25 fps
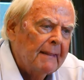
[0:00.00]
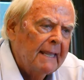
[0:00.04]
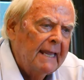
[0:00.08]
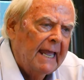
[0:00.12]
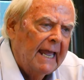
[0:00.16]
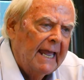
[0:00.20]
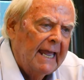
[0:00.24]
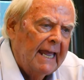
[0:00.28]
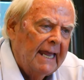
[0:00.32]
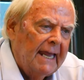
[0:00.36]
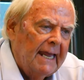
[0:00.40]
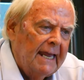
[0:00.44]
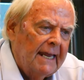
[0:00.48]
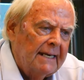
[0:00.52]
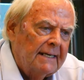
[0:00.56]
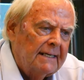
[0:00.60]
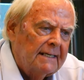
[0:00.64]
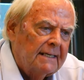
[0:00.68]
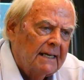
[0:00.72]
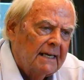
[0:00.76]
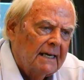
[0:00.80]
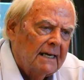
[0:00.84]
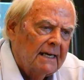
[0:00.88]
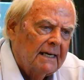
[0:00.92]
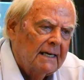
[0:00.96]
and
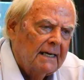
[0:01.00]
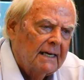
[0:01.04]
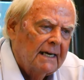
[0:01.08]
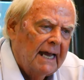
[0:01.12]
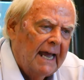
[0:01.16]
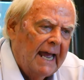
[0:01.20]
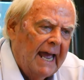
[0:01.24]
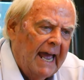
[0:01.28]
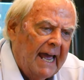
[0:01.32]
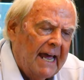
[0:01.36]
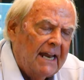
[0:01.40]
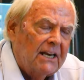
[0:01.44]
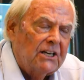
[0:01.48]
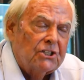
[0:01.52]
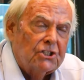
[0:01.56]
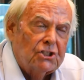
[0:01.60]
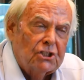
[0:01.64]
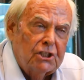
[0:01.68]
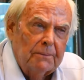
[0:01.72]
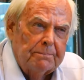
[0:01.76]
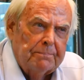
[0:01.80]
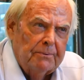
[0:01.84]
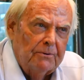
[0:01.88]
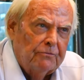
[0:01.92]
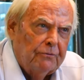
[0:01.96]
had a
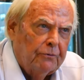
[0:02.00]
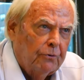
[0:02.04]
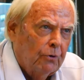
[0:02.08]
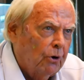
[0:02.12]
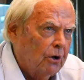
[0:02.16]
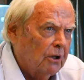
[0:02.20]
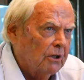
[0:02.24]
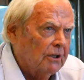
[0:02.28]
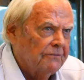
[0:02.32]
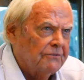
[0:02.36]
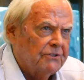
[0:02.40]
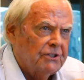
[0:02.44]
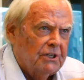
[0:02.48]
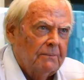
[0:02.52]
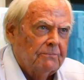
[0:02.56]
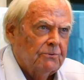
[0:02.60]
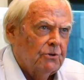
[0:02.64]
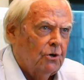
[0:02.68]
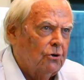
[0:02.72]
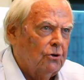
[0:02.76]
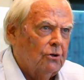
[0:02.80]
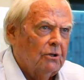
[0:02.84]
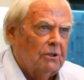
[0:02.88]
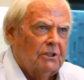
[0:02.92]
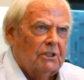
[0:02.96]
slip and fall of some
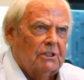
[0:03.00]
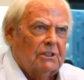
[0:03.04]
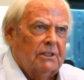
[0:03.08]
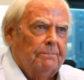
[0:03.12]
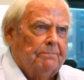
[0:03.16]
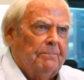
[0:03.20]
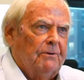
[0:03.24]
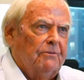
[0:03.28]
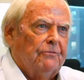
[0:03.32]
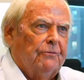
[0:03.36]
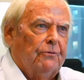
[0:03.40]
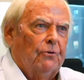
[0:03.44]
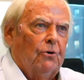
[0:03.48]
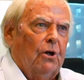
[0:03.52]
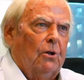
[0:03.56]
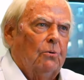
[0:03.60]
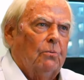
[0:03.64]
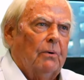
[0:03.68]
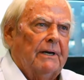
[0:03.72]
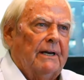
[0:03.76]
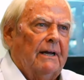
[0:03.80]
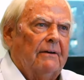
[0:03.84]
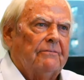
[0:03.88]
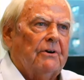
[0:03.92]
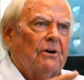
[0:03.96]
cause, slip and fall,
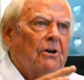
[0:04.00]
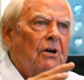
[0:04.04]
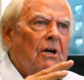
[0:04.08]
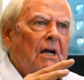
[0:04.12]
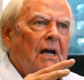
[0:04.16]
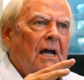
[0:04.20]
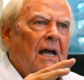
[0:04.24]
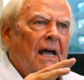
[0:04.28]
whatever.